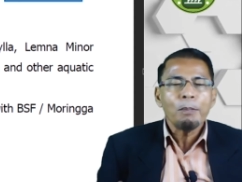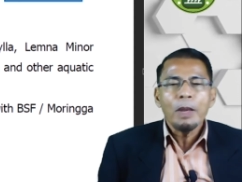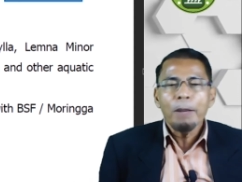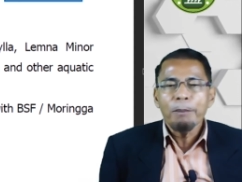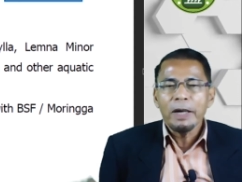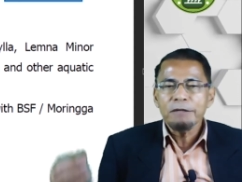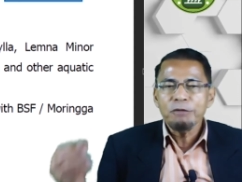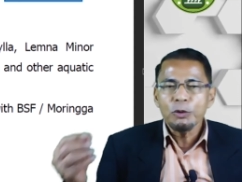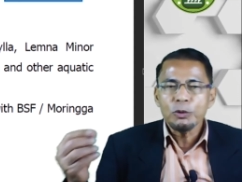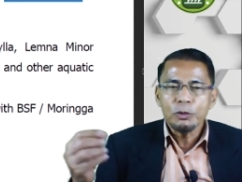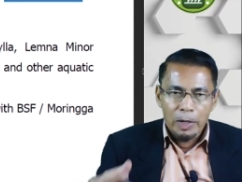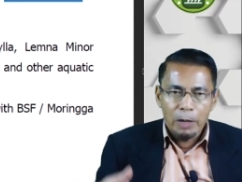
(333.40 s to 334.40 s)
But if
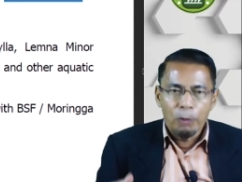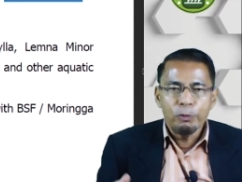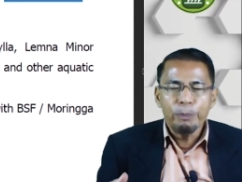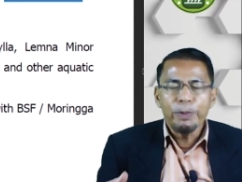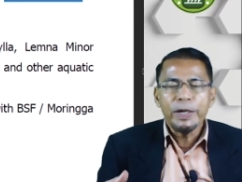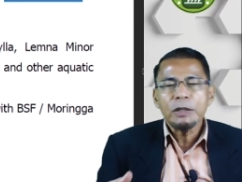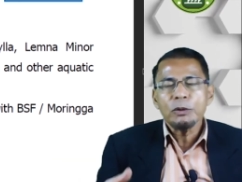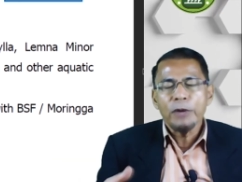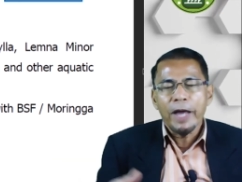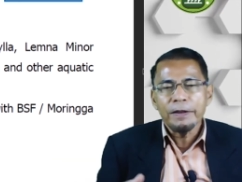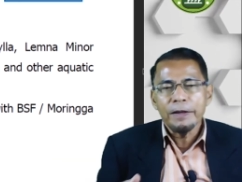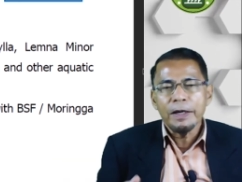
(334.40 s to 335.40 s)
you breed
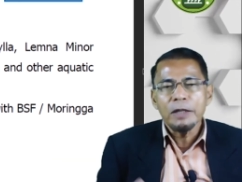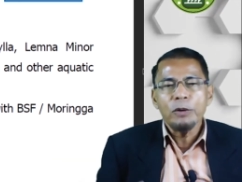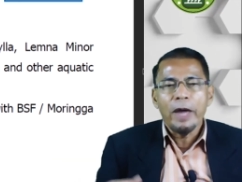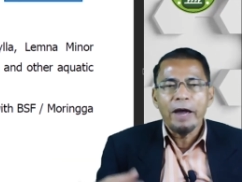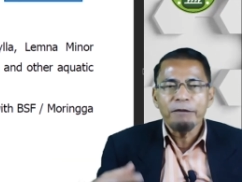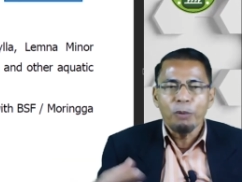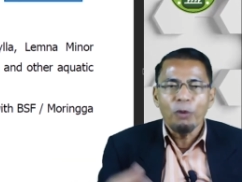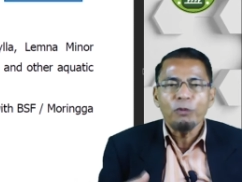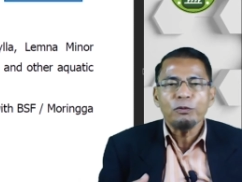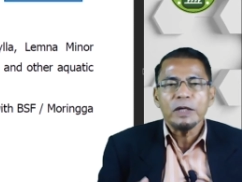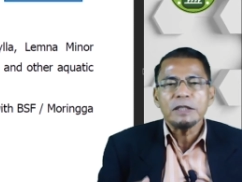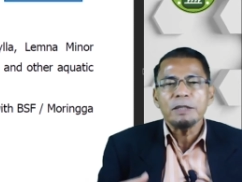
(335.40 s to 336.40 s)
together, you have
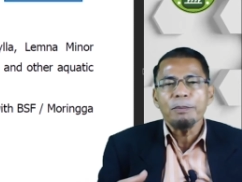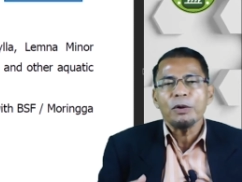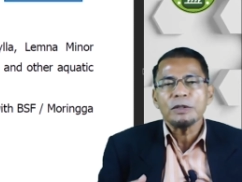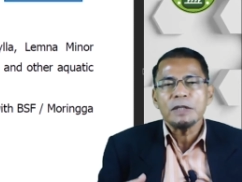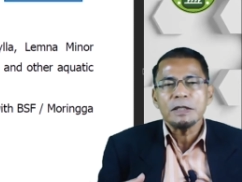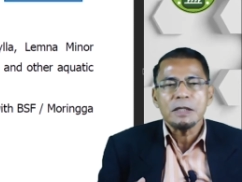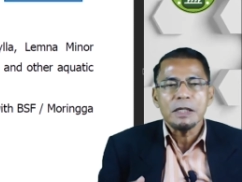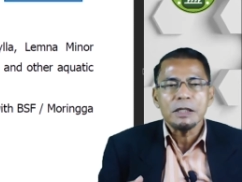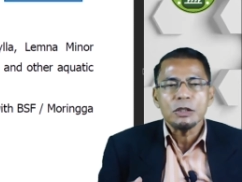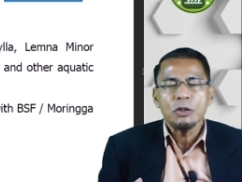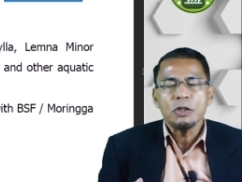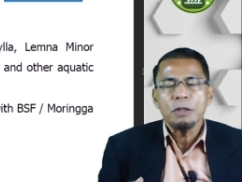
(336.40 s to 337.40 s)
both the symbiosis
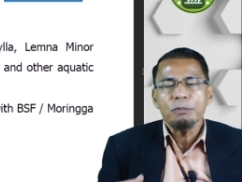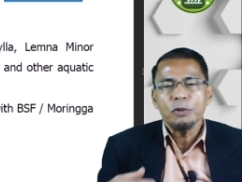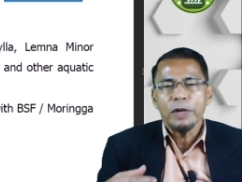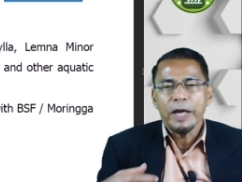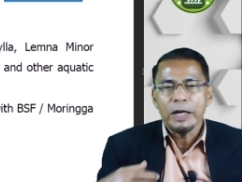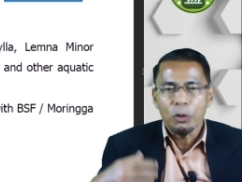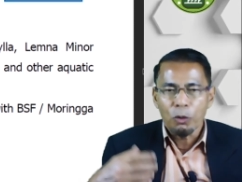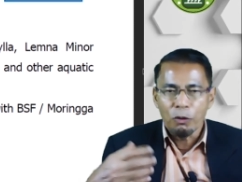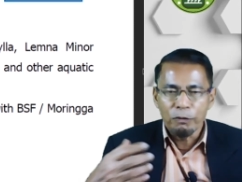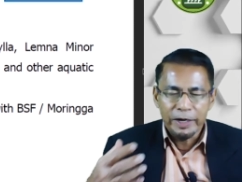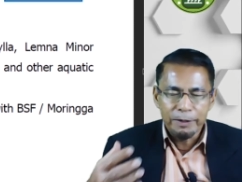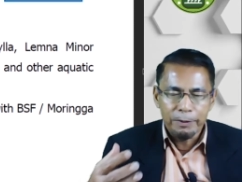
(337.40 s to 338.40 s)
relationship. You can grow
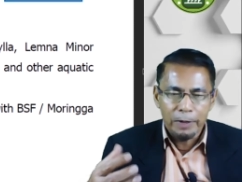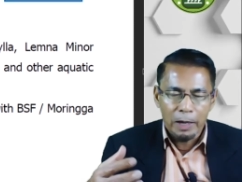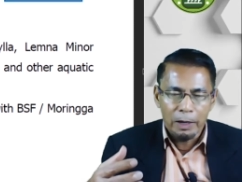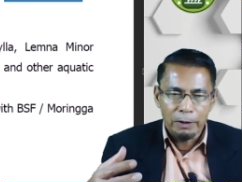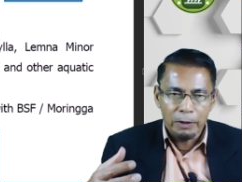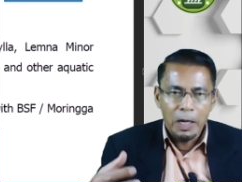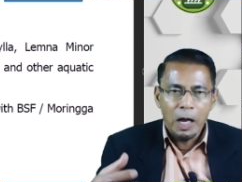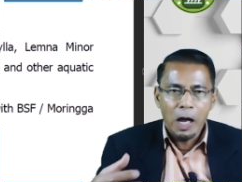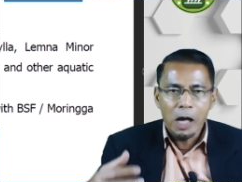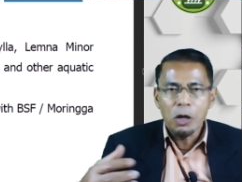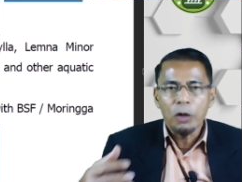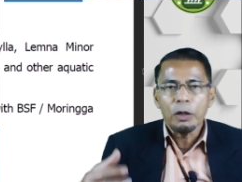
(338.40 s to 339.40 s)

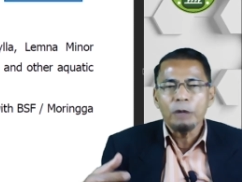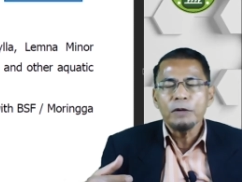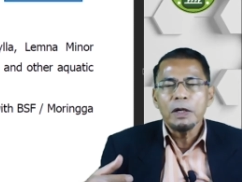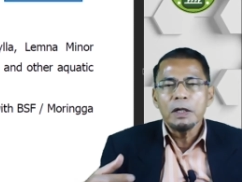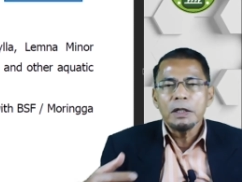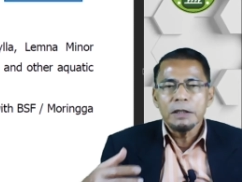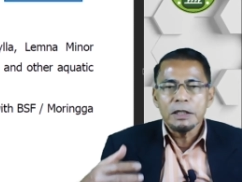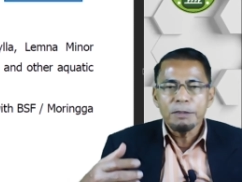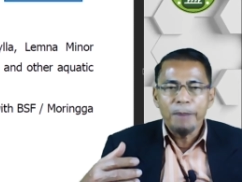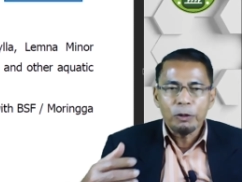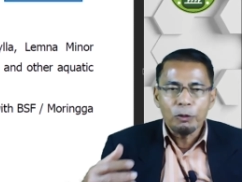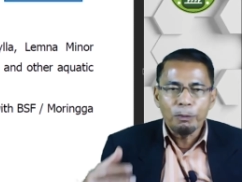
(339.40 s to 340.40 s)
a lot of these
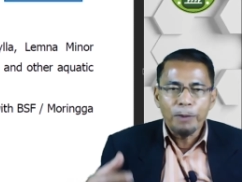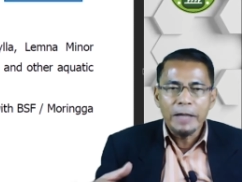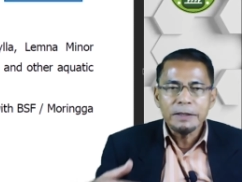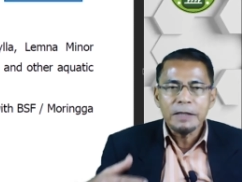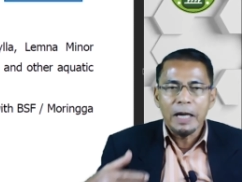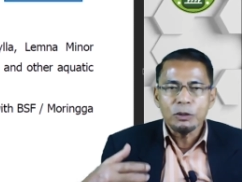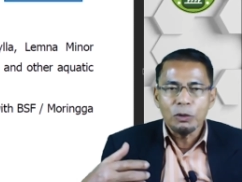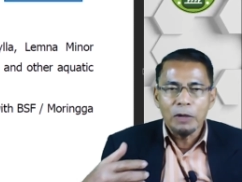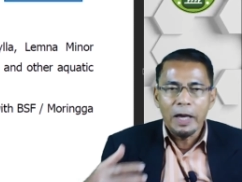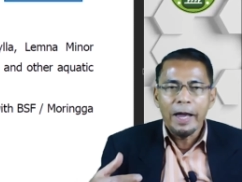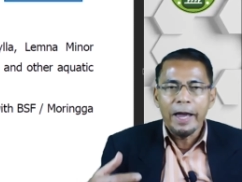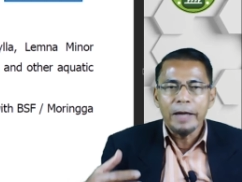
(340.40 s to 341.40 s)
microplants,
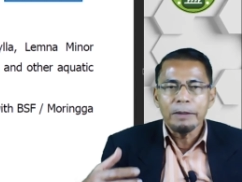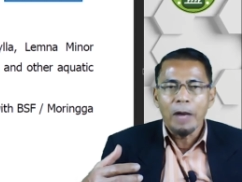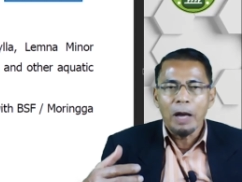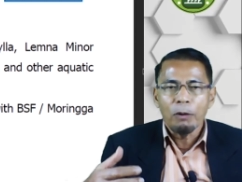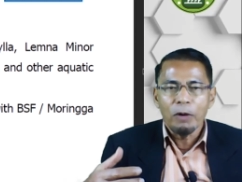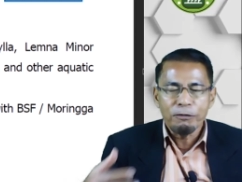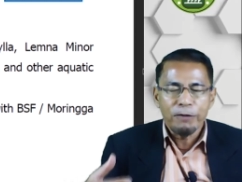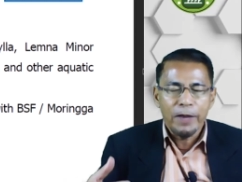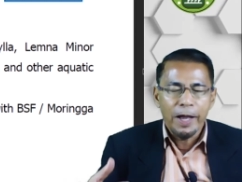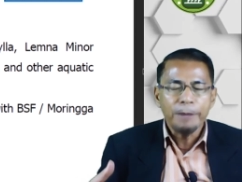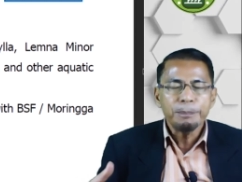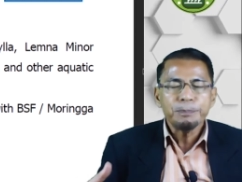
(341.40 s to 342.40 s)
Azolla and
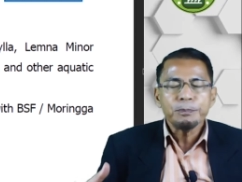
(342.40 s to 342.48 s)
Walfia,